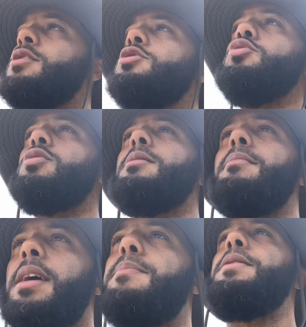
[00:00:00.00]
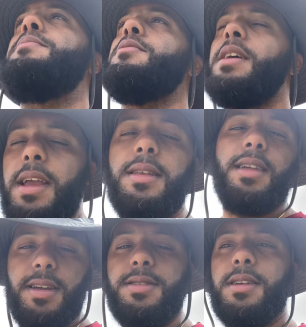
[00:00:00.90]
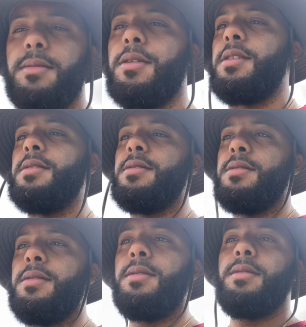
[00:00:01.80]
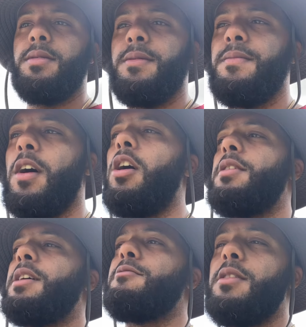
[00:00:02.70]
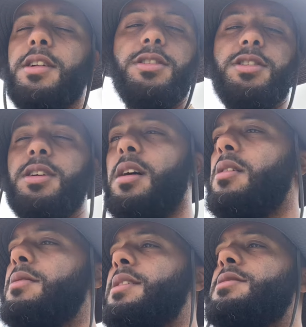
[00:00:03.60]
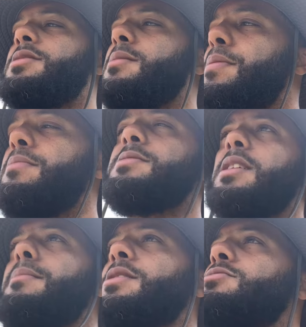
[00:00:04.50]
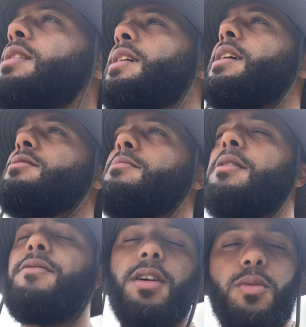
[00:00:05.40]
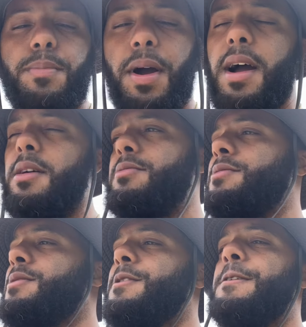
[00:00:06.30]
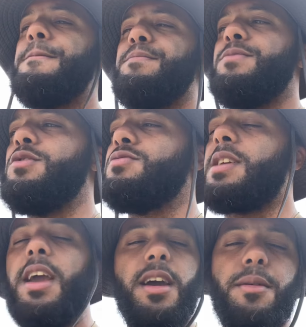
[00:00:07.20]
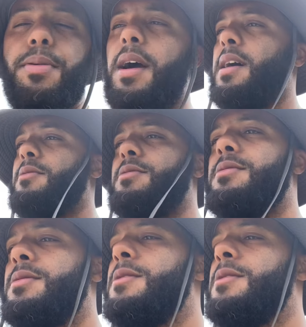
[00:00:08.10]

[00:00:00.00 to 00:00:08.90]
You can make people eat that shit, bro. All that running shit, all that shit people say about you can't handle a motherfucker with power. You scared of power.